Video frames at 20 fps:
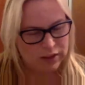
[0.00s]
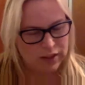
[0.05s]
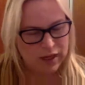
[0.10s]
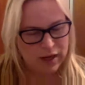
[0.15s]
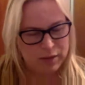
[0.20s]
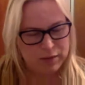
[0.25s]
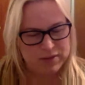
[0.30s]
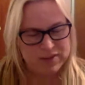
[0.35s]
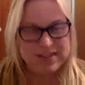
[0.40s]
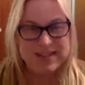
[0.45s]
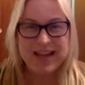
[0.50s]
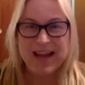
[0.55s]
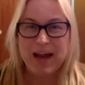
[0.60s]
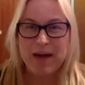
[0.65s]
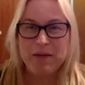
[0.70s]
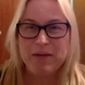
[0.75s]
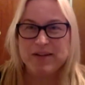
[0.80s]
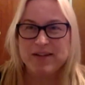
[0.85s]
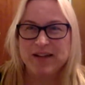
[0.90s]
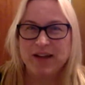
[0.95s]
I was
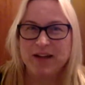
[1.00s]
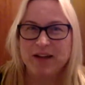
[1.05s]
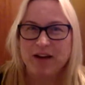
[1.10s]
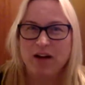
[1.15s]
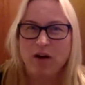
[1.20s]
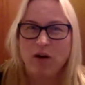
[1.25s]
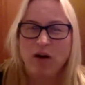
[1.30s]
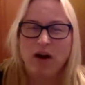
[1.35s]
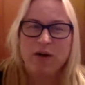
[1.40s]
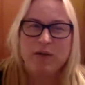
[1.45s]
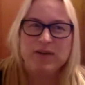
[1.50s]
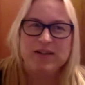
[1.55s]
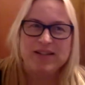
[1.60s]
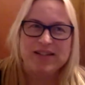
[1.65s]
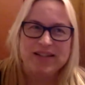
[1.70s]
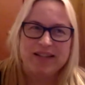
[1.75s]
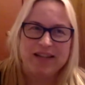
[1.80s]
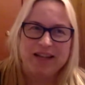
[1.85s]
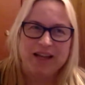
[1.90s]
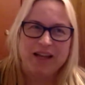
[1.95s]

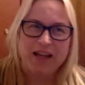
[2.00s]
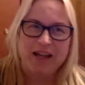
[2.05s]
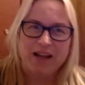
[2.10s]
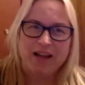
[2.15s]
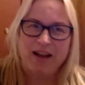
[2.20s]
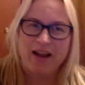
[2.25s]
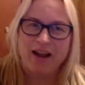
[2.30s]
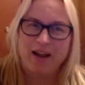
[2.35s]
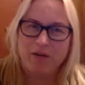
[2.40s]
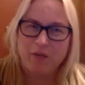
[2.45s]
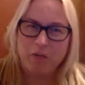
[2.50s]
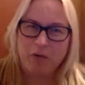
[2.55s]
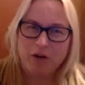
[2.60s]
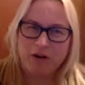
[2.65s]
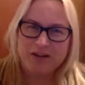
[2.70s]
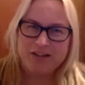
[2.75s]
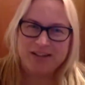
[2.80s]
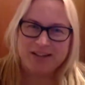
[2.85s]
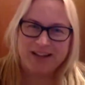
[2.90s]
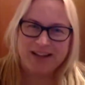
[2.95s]
sitting at
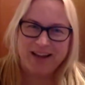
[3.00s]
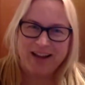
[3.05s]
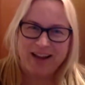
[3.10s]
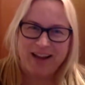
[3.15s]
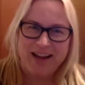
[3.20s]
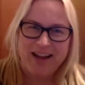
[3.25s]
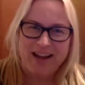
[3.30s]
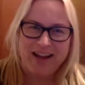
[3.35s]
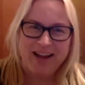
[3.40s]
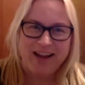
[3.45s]
work today.